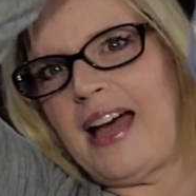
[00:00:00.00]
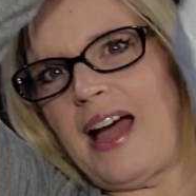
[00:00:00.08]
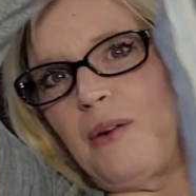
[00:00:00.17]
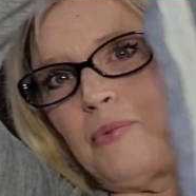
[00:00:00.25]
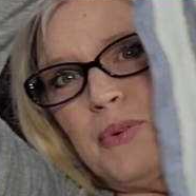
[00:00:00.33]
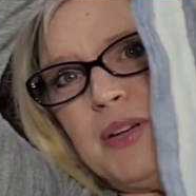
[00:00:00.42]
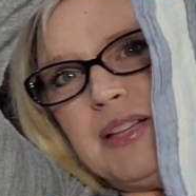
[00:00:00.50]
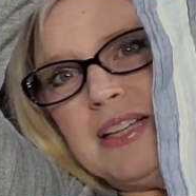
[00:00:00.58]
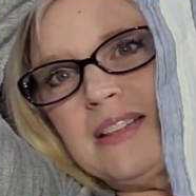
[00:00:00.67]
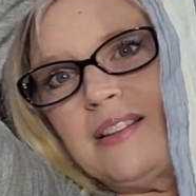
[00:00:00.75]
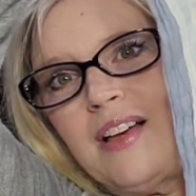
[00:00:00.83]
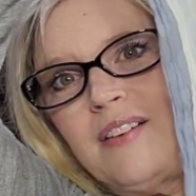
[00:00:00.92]
yeah, I
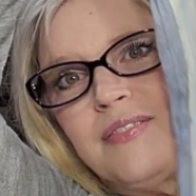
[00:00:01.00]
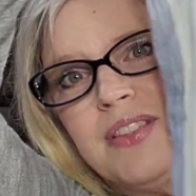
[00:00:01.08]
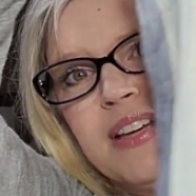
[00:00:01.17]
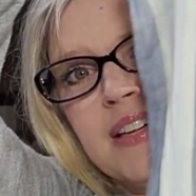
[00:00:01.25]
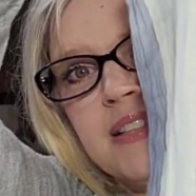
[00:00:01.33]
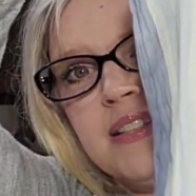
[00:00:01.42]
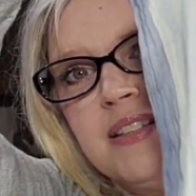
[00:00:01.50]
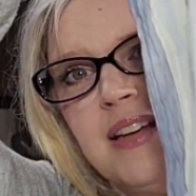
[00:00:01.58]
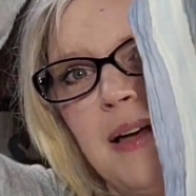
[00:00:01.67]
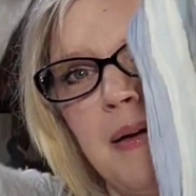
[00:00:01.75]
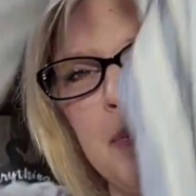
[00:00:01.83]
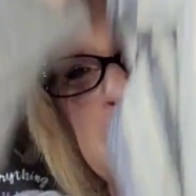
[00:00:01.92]
really love this.
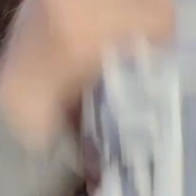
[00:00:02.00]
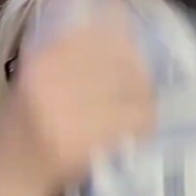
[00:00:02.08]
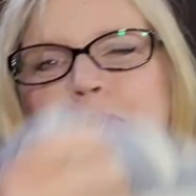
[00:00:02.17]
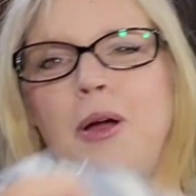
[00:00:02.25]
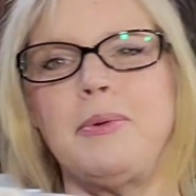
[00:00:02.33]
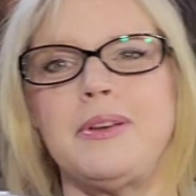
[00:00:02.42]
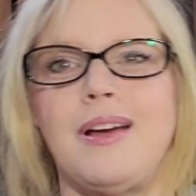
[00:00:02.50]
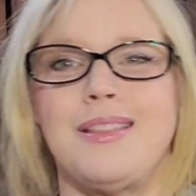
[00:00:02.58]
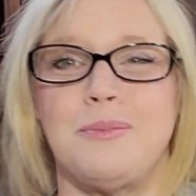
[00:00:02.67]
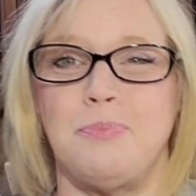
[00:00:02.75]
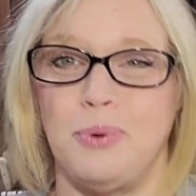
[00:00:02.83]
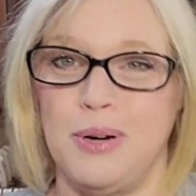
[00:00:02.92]
I mean, it's probably
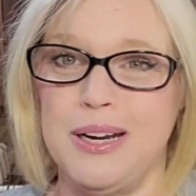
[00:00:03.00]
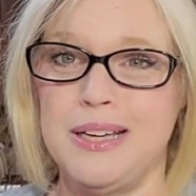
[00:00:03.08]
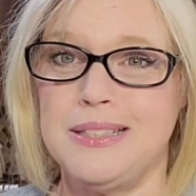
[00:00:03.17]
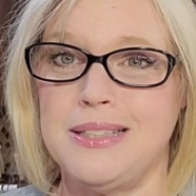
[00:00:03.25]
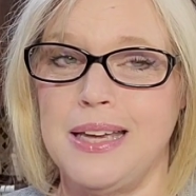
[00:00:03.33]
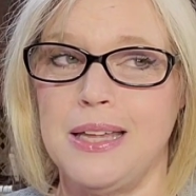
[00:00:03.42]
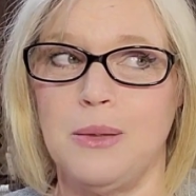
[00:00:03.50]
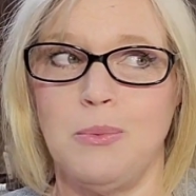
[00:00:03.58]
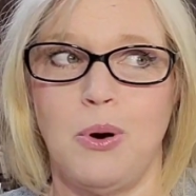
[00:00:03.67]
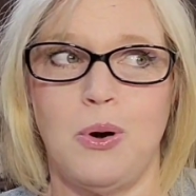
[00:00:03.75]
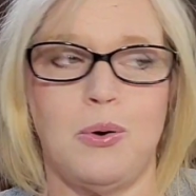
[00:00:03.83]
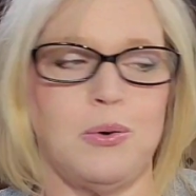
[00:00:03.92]
not the prettiest thing in the
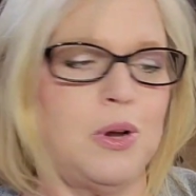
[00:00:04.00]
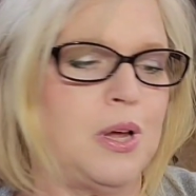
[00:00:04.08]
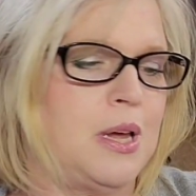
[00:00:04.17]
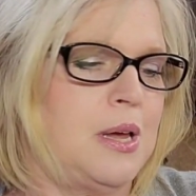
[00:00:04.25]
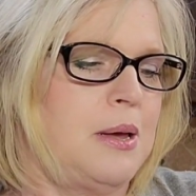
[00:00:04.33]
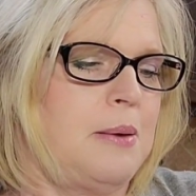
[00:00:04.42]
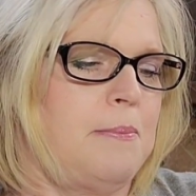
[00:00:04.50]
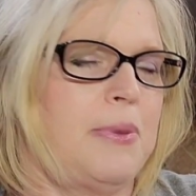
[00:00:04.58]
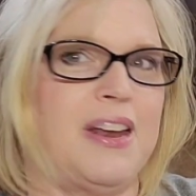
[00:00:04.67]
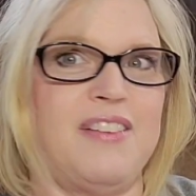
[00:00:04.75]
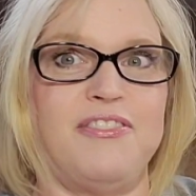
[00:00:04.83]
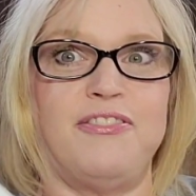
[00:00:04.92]
world,
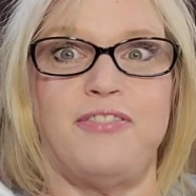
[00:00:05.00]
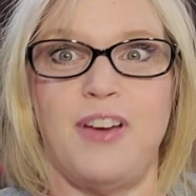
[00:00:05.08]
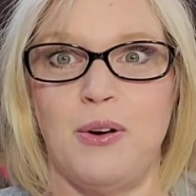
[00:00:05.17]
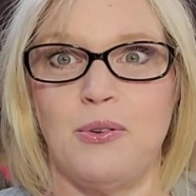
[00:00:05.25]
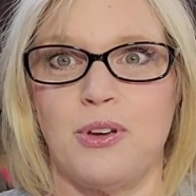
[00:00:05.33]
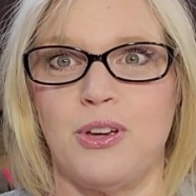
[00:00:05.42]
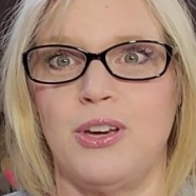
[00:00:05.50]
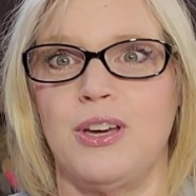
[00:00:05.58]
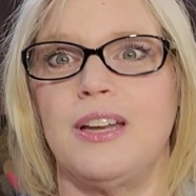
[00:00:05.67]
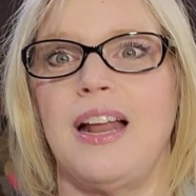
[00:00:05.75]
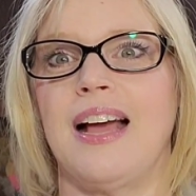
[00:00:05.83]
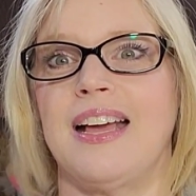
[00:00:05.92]
but it felt
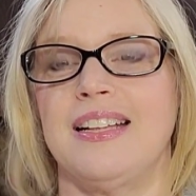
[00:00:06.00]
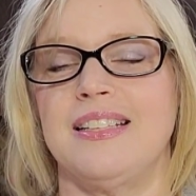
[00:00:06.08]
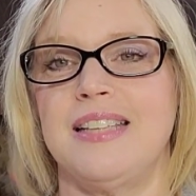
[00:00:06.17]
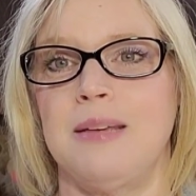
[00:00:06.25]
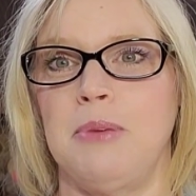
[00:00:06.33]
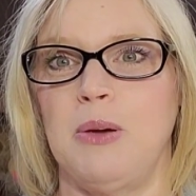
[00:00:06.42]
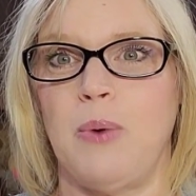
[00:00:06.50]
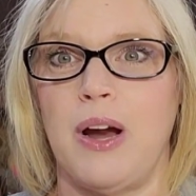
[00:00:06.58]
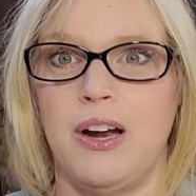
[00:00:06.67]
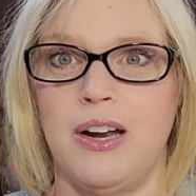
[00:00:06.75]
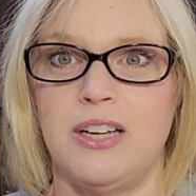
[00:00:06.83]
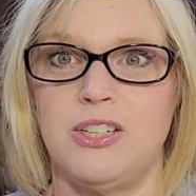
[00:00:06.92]
good. I can see me
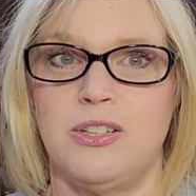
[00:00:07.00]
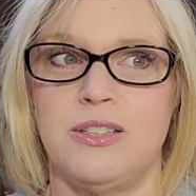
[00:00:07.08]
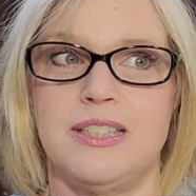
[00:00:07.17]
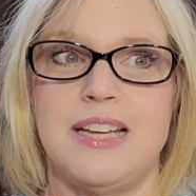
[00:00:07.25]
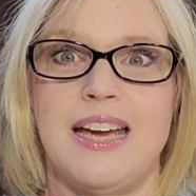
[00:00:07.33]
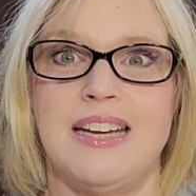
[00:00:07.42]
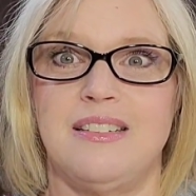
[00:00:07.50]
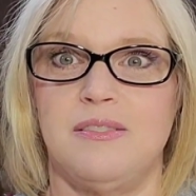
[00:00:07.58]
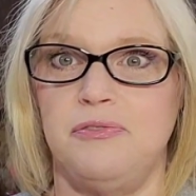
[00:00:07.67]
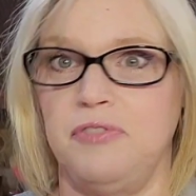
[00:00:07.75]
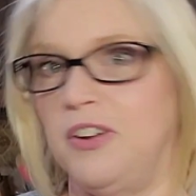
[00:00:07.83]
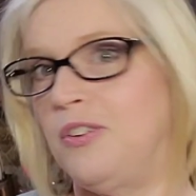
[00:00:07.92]
wearing it during the day
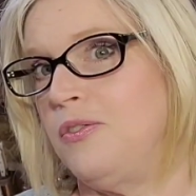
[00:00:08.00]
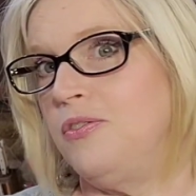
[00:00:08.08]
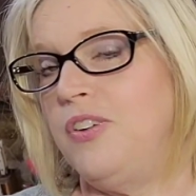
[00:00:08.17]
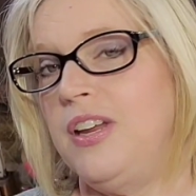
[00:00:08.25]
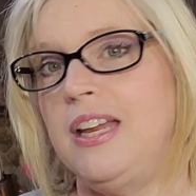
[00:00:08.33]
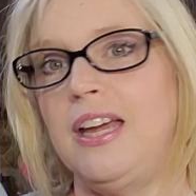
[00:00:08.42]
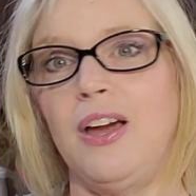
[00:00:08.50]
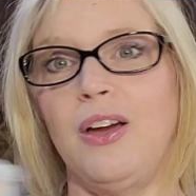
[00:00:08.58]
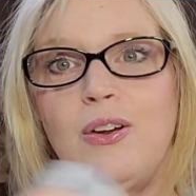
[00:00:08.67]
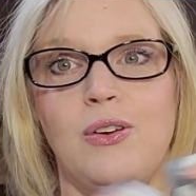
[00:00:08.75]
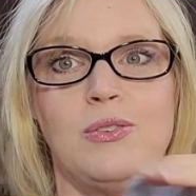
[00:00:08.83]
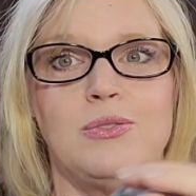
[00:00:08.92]
to film
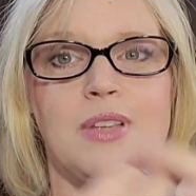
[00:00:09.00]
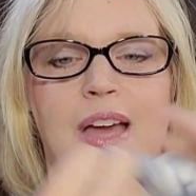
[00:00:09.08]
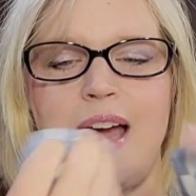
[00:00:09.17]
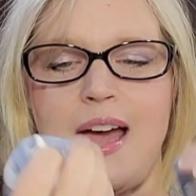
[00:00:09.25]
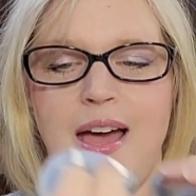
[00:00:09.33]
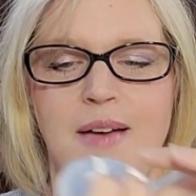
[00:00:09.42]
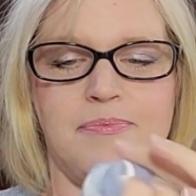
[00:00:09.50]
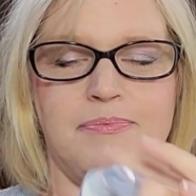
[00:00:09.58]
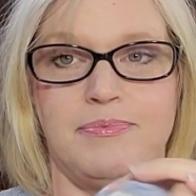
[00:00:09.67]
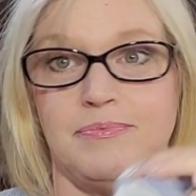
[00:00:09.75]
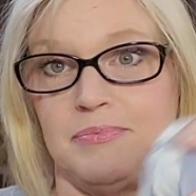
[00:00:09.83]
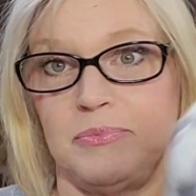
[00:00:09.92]
videos. I
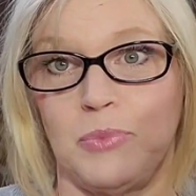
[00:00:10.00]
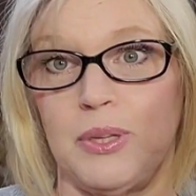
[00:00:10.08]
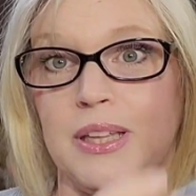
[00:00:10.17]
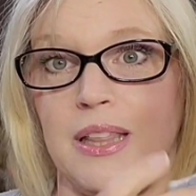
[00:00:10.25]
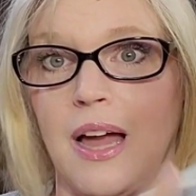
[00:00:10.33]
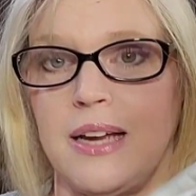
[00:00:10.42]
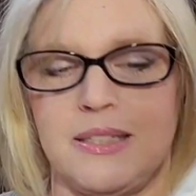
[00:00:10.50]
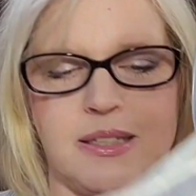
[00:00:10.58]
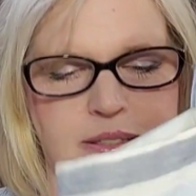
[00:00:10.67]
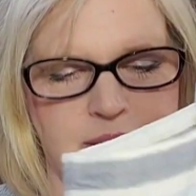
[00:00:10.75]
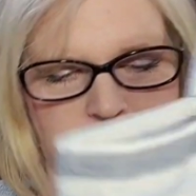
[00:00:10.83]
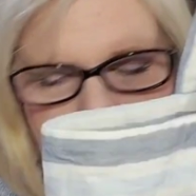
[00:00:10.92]
really liked it.